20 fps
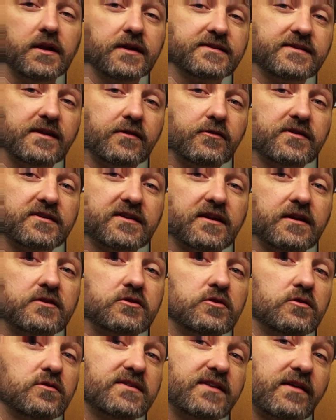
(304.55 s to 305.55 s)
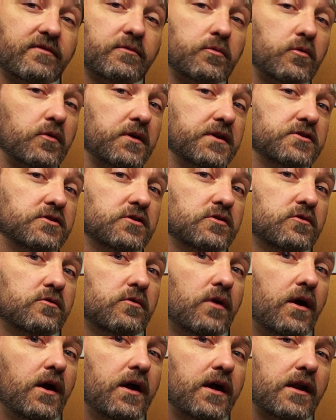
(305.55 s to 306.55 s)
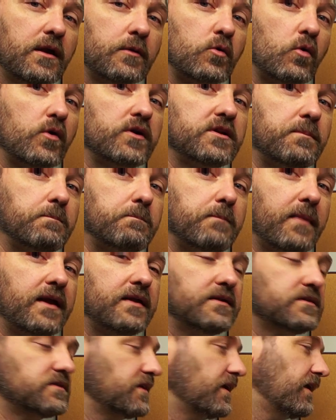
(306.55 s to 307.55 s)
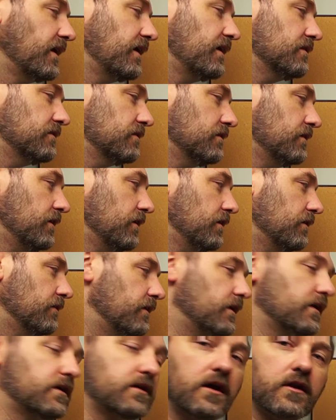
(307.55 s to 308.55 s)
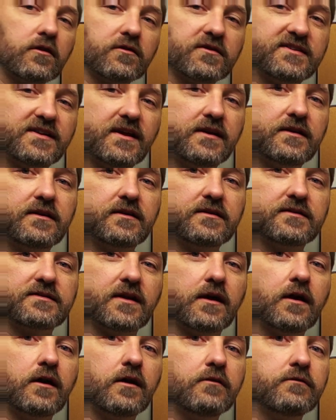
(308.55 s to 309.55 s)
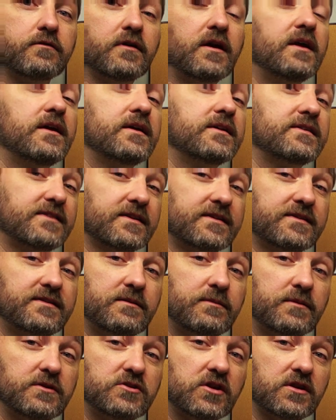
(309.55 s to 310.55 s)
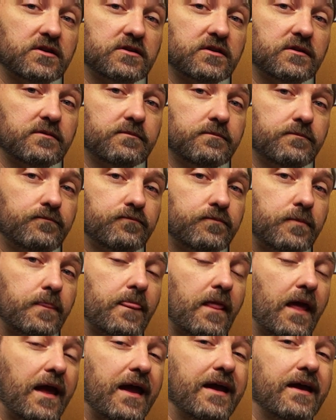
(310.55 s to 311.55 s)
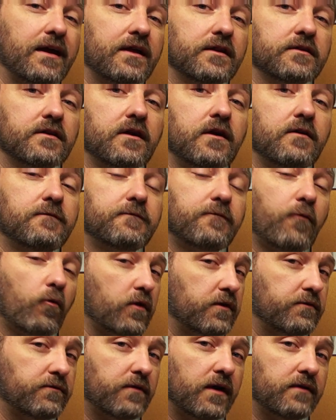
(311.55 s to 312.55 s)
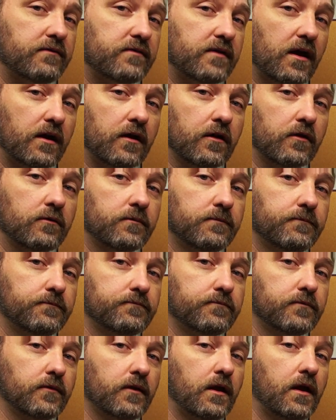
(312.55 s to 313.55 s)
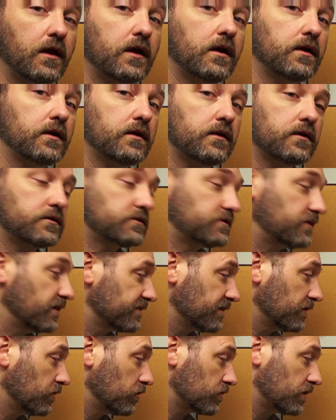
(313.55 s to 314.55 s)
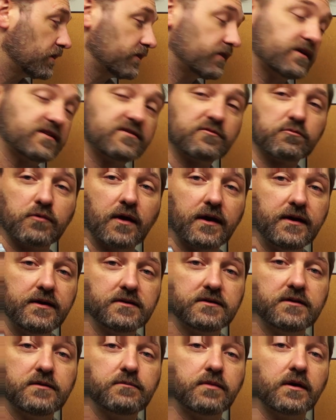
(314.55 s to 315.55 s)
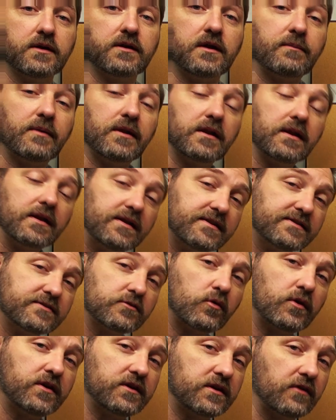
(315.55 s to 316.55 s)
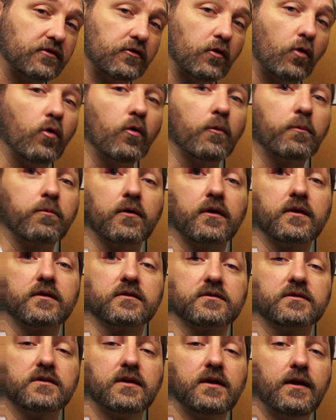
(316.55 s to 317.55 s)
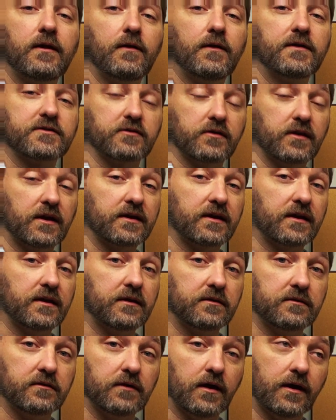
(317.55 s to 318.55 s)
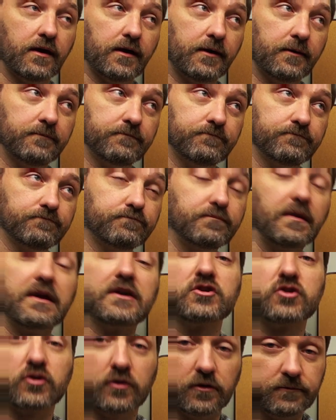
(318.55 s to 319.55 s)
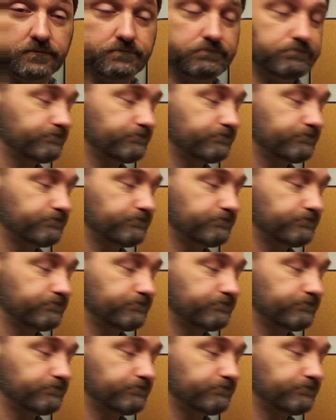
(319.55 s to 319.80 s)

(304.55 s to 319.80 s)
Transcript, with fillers: let's set this again to seven point two, and I'm going to maintain the color settings of sixty magenta and forty-five yellow. Doesn't look like that's right, but I'm at least going to get the whole print so that I can um, make sure.